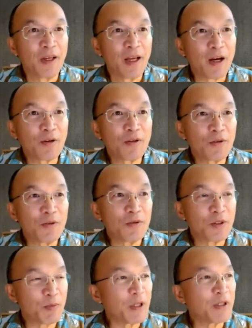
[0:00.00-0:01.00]

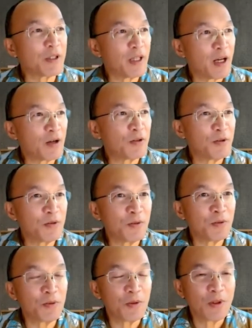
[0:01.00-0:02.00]
especially how
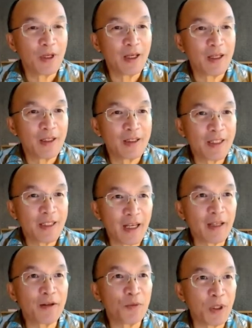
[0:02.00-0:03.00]
to
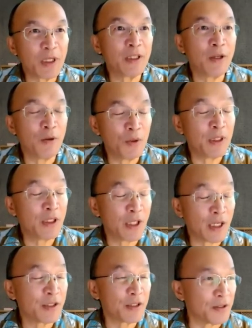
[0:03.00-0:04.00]
take
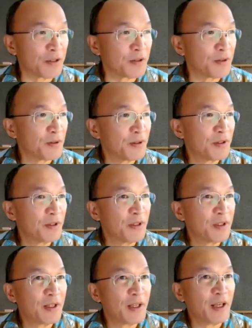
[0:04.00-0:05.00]
rejections,
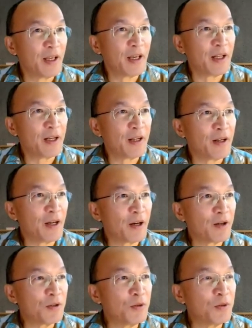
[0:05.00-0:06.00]
and how
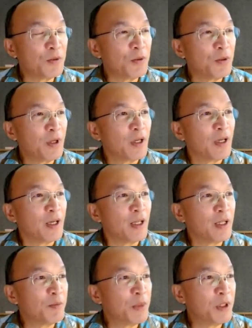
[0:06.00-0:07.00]
to, in
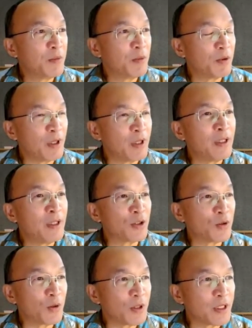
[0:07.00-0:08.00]
the
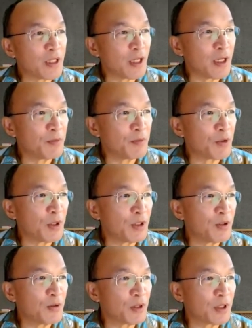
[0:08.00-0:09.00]
shortest time, try
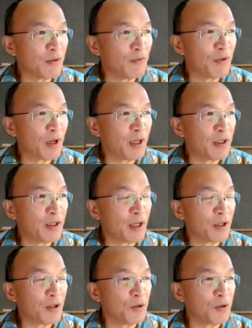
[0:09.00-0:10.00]
to convey
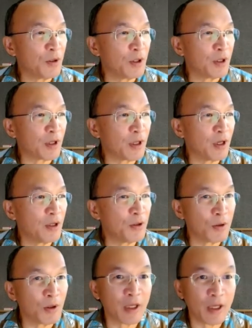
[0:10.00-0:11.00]
that
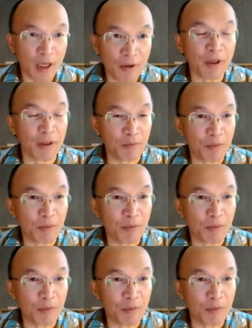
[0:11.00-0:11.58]
you're caring,